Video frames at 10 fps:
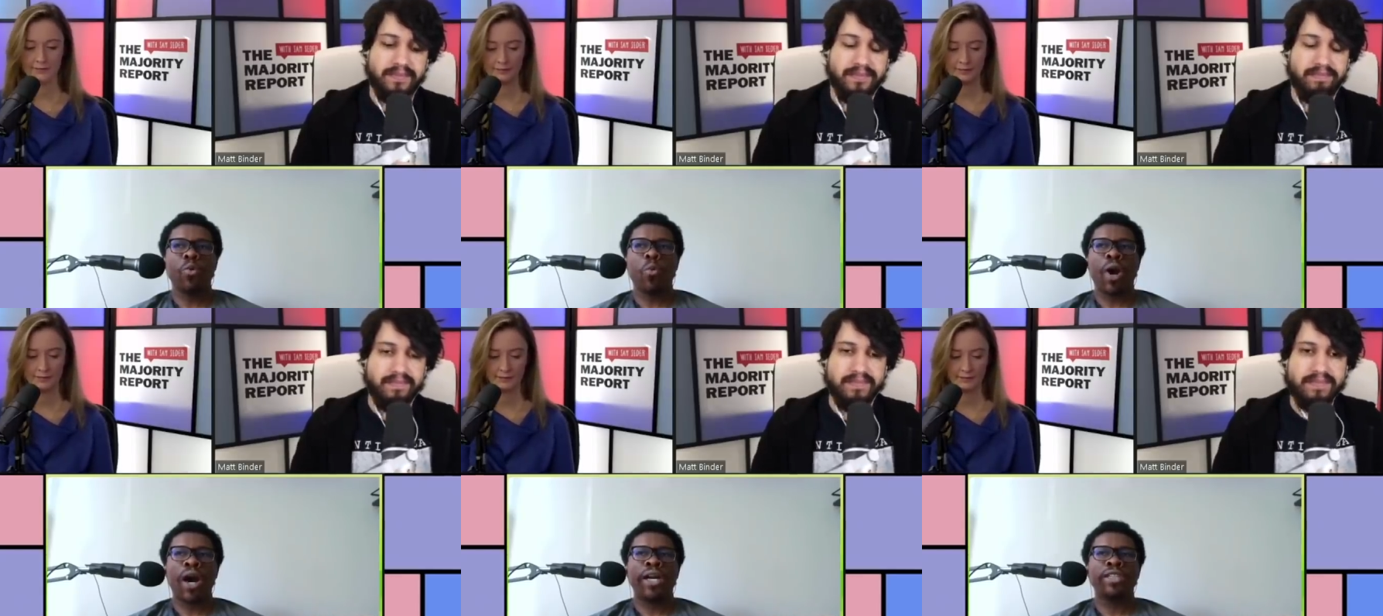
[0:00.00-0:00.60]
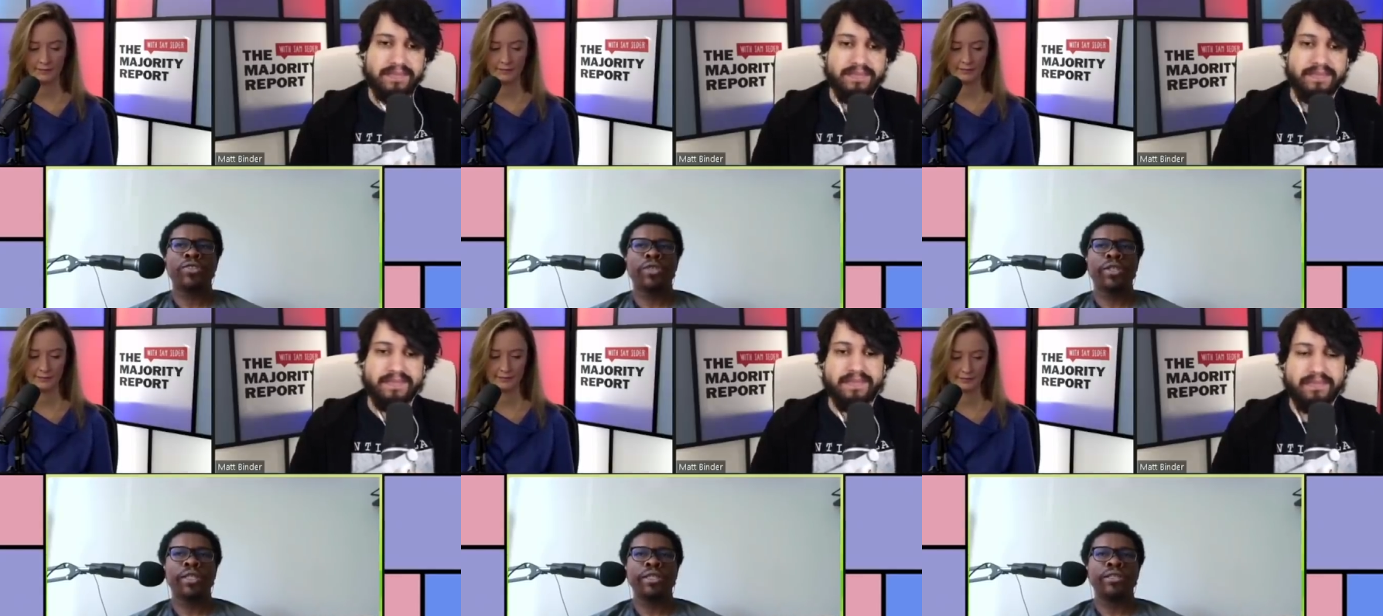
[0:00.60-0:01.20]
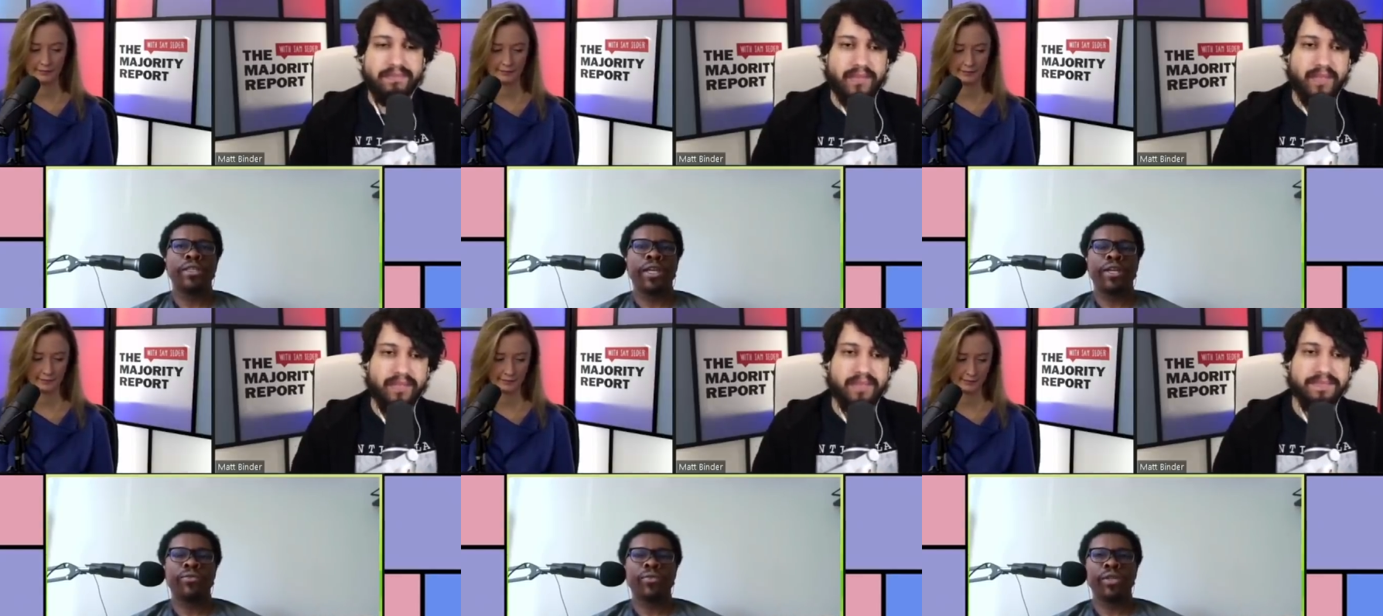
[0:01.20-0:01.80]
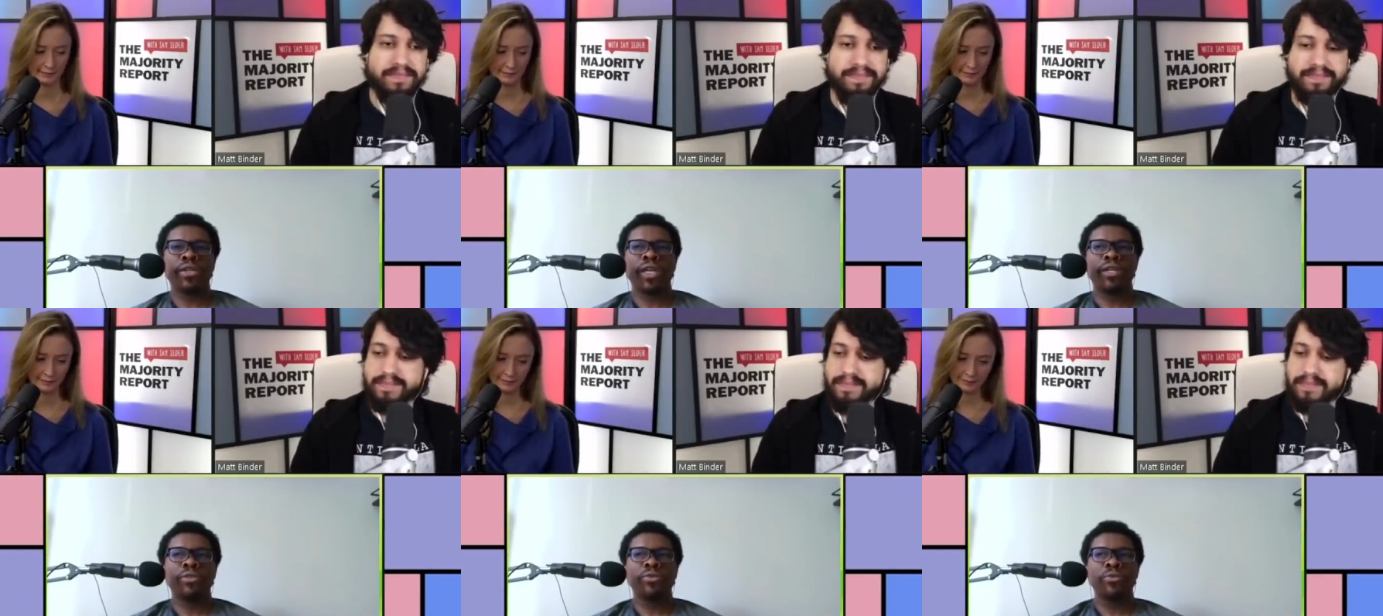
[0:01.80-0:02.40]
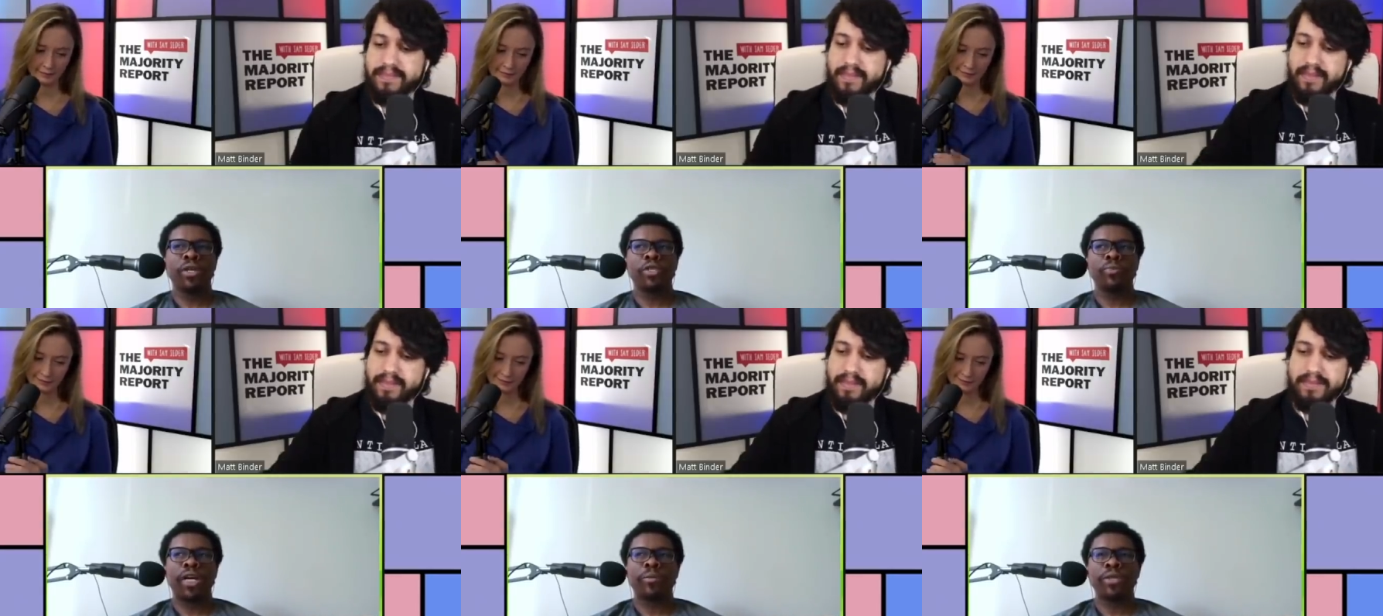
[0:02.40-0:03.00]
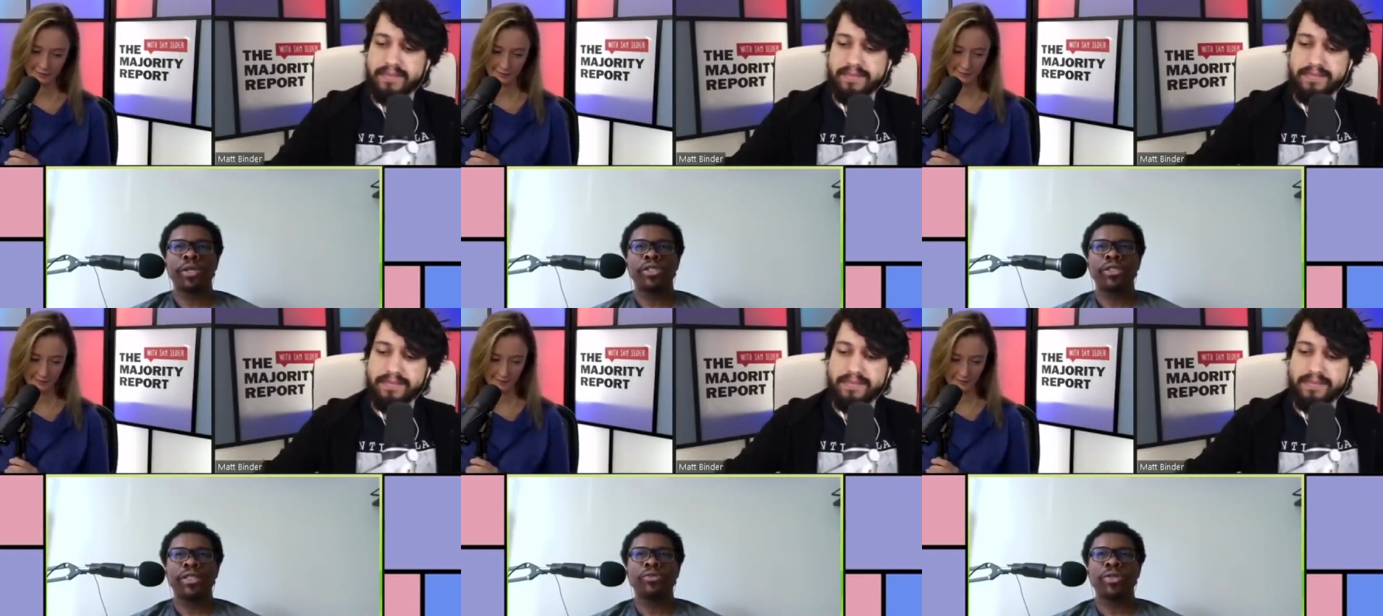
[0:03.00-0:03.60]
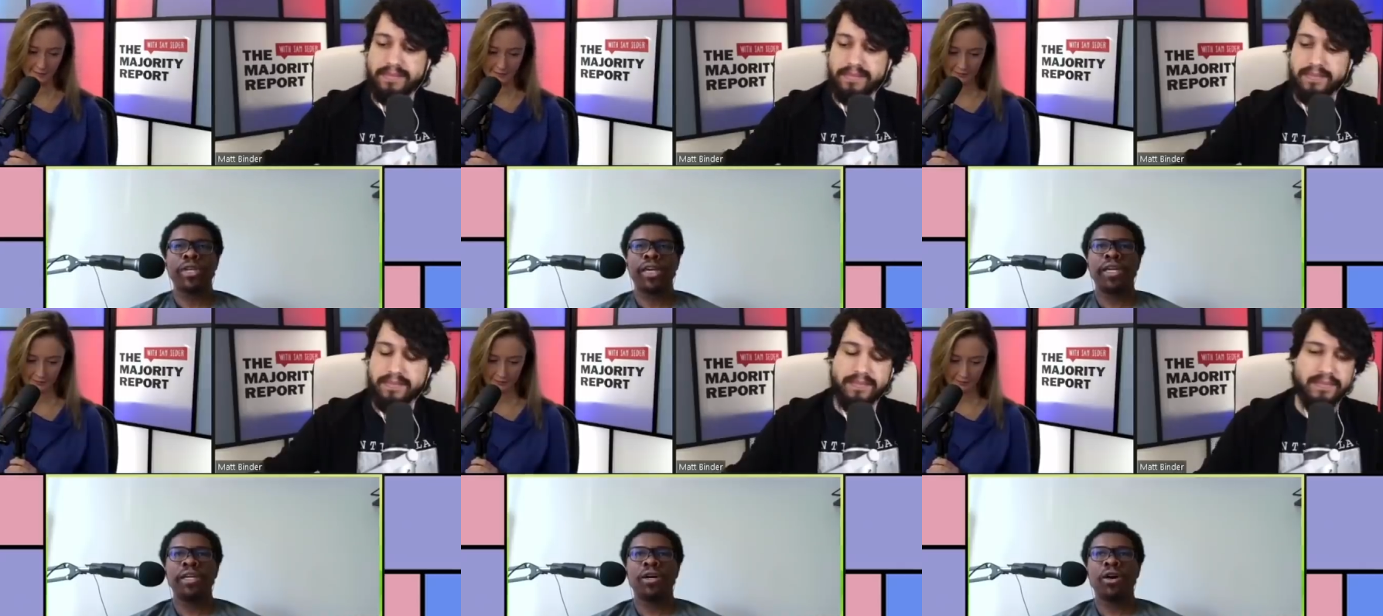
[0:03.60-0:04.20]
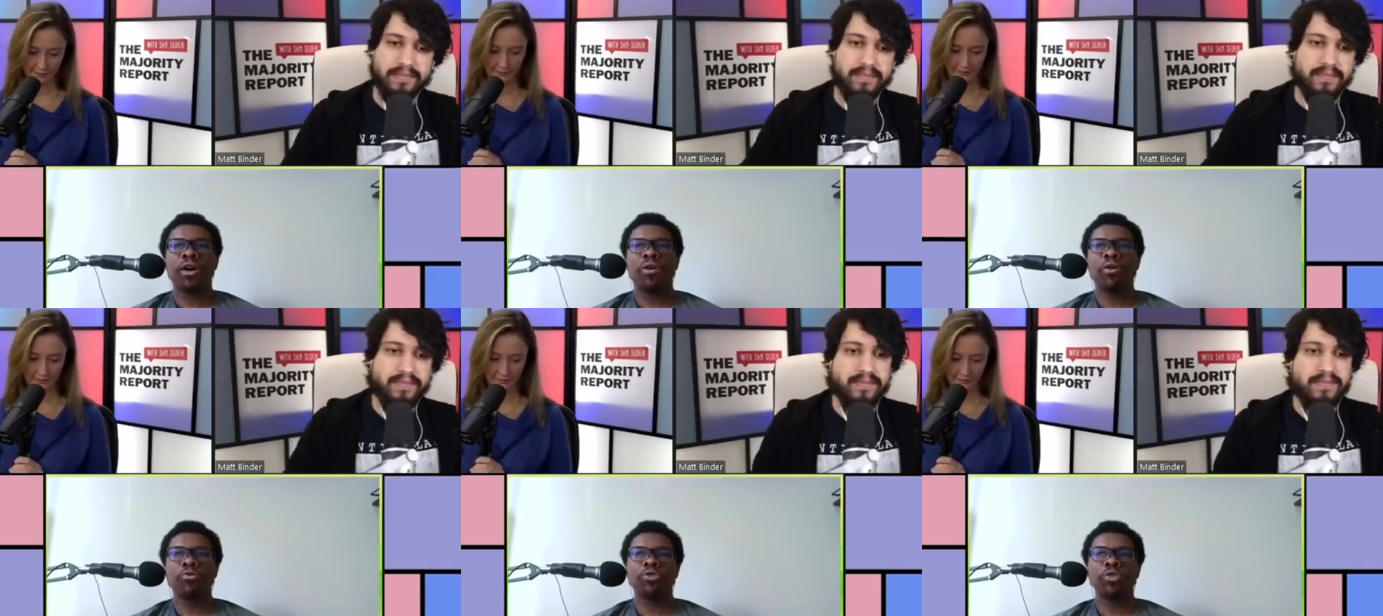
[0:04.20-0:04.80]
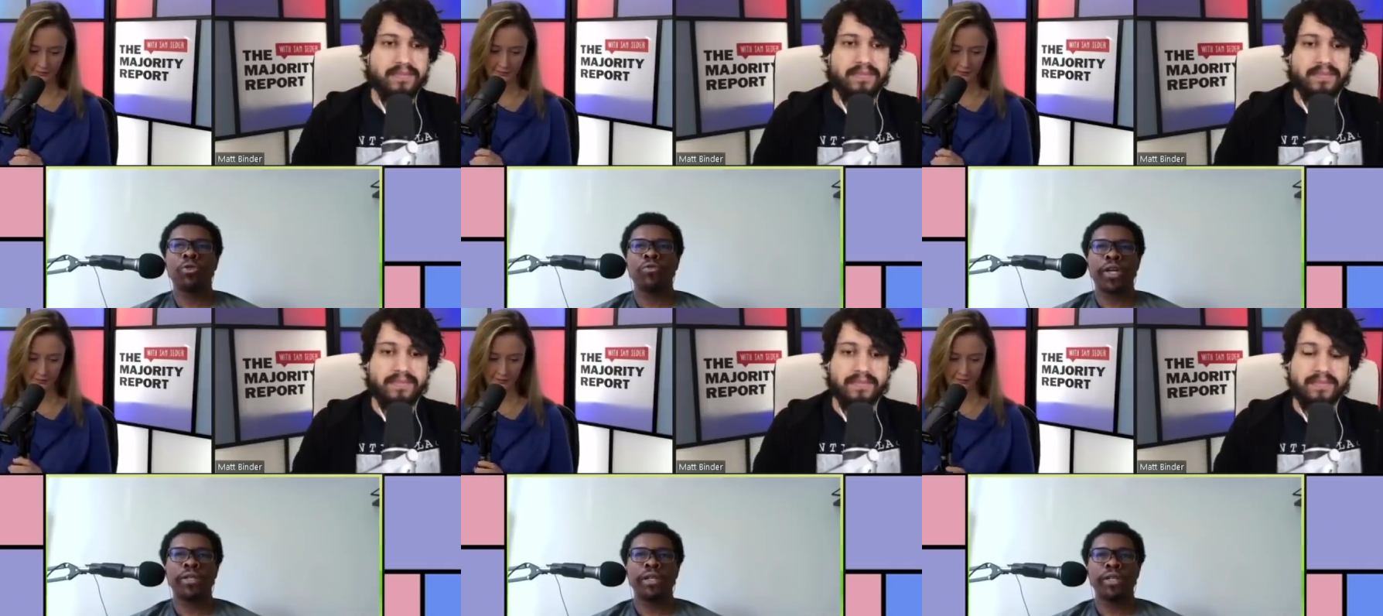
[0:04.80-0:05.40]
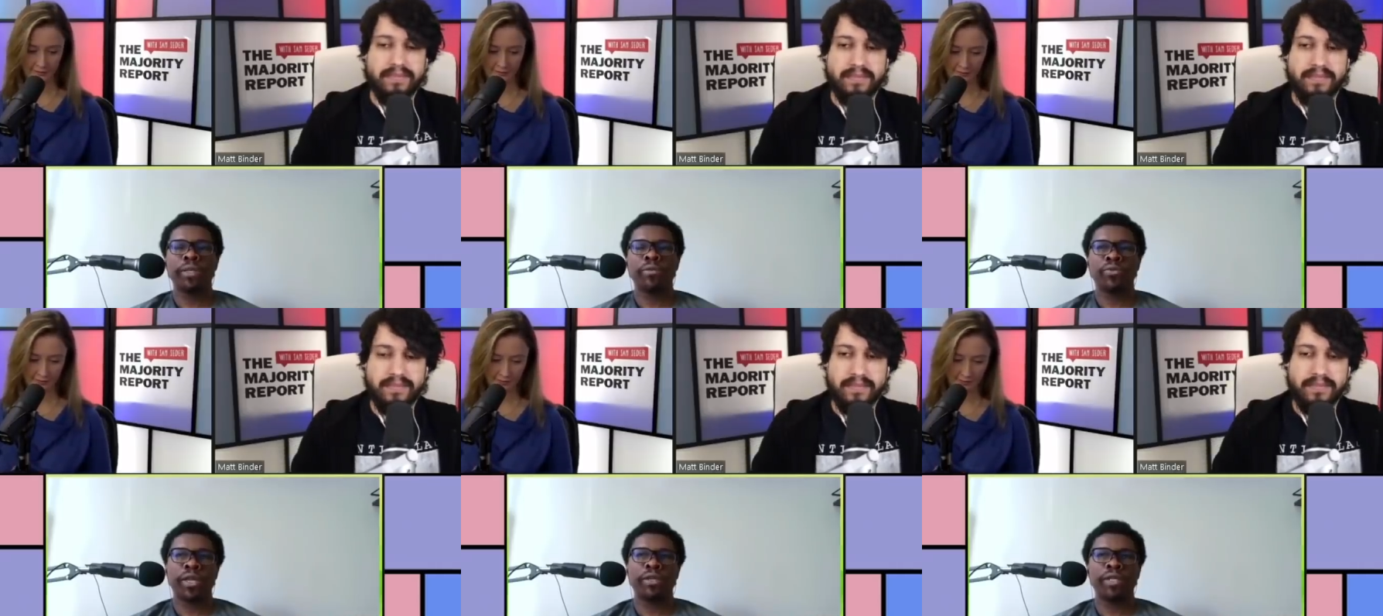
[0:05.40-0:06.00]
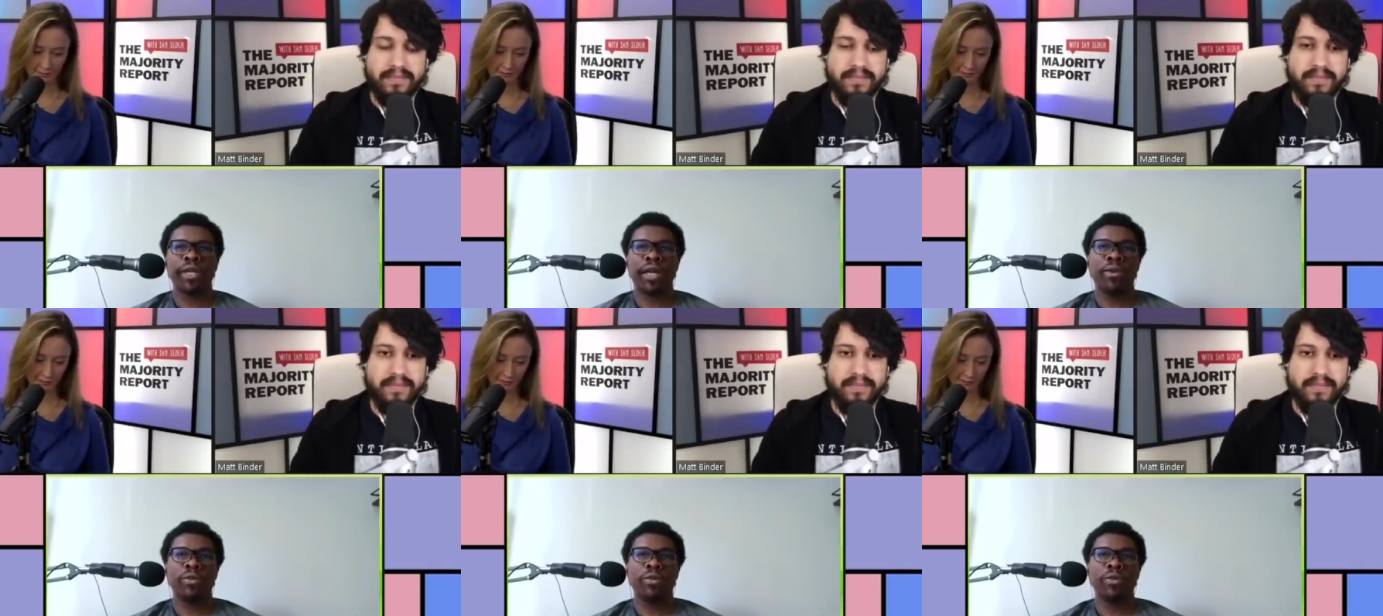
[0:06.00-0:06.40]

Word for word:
Speaker 1: why certain things that they have relegated to other populations that's okay are also affecting them directly now,